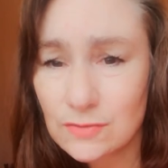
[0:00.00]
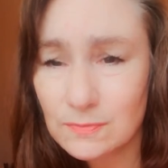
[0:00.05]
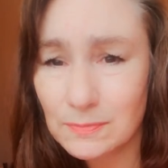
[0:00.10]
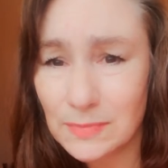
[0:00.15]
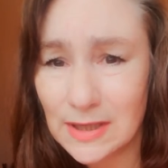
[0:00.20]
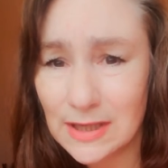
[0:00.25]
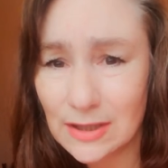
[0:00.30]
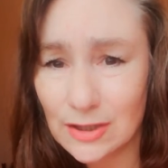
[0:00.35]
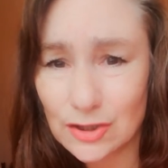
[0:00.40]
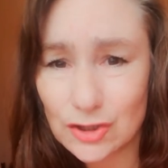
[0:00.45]

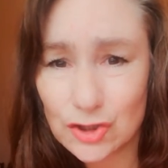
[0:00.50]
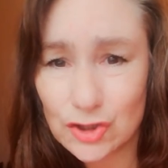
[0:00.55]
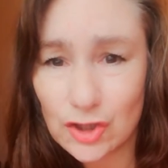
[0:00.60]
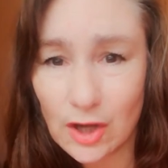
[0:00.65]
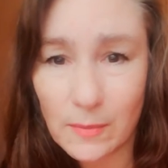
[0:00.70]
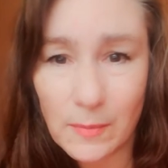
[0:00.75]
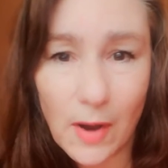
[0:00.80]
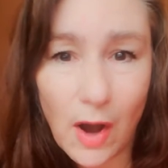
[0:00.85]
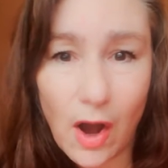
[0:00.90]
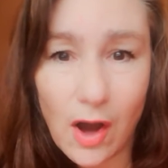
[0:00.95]
being a
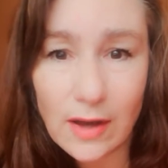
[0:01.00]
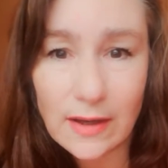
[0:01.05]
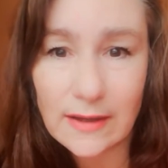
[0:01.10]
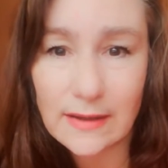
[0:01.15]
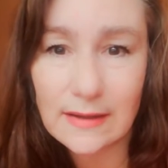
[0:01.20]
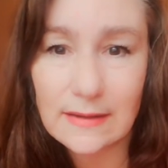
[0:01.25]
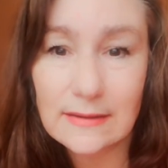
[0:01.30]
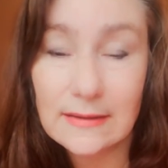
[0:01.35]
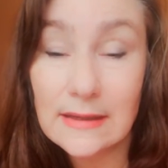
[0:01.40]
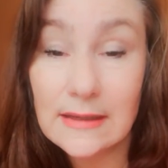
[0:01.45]

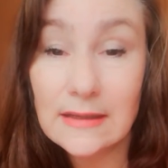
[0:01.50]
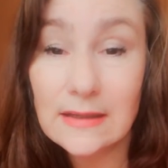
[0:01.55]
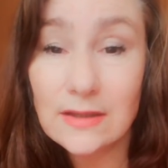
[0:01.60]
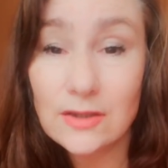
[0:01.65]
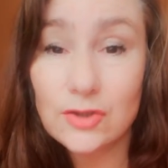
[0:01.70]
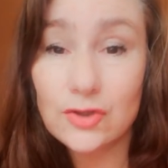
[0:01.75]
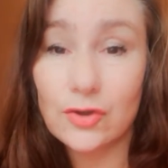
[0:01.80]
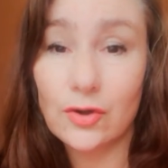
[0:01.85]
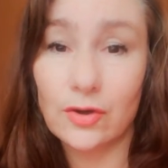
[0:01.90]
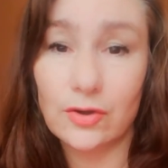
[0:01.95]
shopaholic, needing
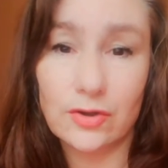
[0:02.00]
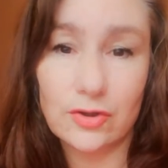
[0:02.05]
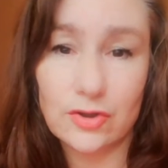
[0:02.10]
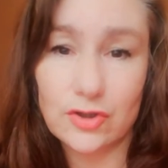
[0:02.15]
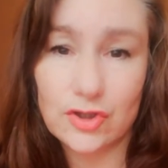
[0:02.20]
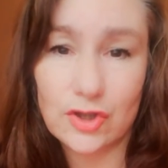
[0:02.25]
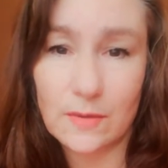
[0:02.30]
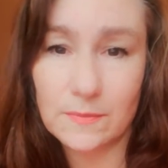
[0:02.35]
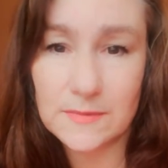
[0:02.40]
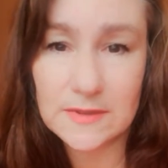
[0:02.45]
to go to the
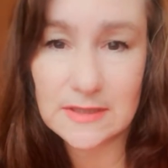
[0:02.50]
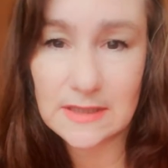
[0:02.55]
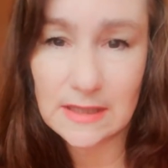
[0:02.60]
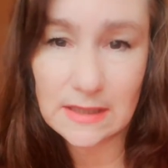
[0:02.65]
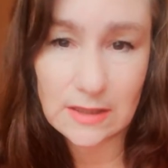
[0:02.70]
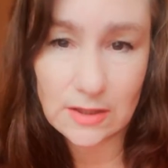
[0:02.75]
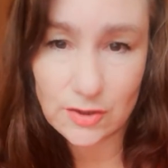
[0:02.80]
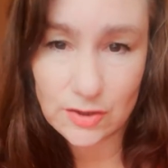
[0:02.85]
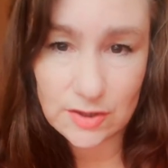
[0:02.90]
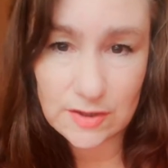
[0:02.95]
shops,
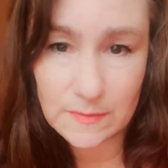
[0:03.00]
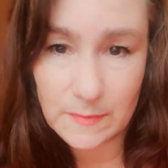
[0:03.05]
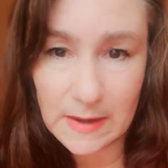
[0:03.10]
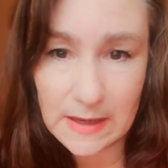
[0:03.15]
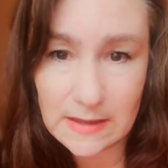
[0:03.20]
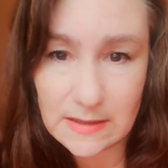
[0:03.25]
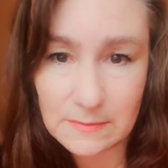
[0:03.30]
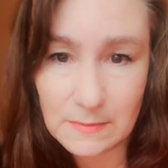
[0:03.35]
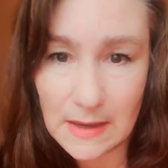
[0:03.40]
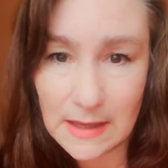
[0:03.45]
needing to
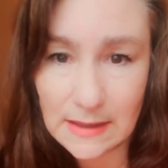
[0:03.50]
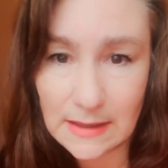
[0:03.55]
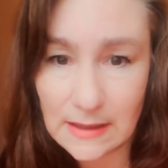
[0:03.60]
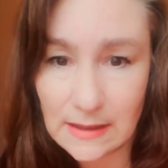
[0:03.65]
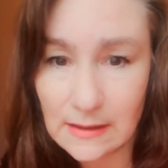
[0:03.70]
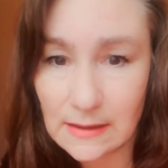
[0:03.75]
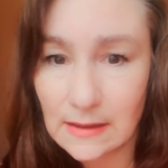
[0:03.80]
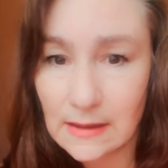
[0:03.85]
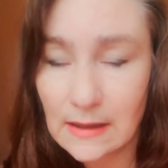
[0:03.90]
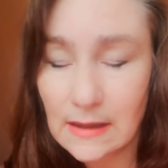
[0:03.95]
spend money,
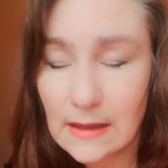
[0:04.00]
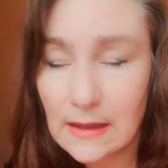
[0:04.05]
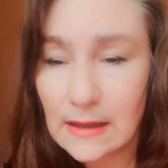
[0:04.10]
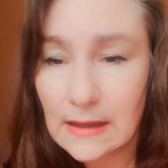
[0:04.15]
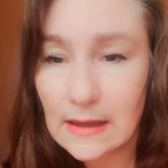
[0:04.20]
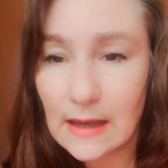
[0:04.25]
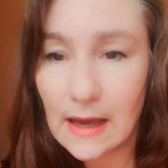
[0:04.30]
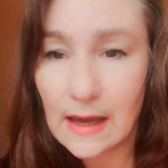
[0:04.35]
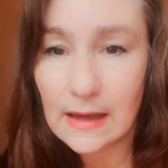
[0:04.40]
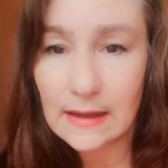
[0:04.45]

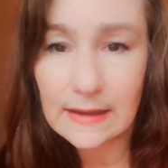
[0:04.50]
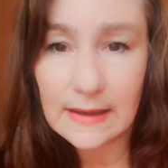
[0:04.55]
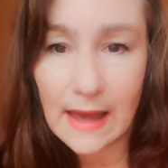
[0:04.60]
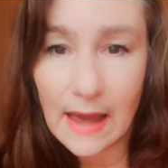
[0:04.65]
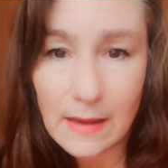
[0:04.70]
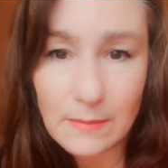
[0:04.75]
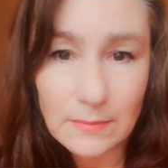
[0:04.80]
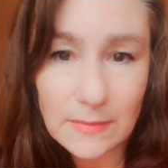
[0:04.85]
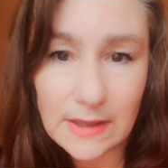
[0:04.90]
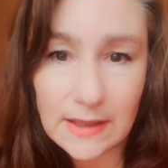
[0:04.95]

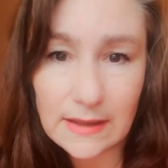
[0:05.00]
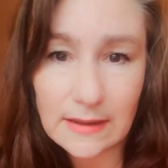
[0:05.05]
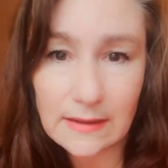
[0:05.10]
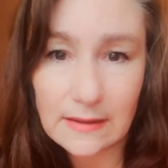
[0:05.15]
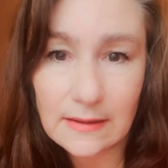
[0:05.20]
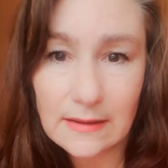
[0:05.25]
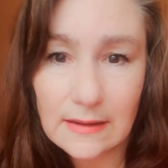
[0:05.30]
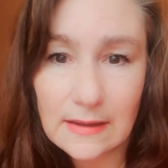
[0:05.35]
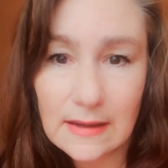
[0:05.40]
gambling,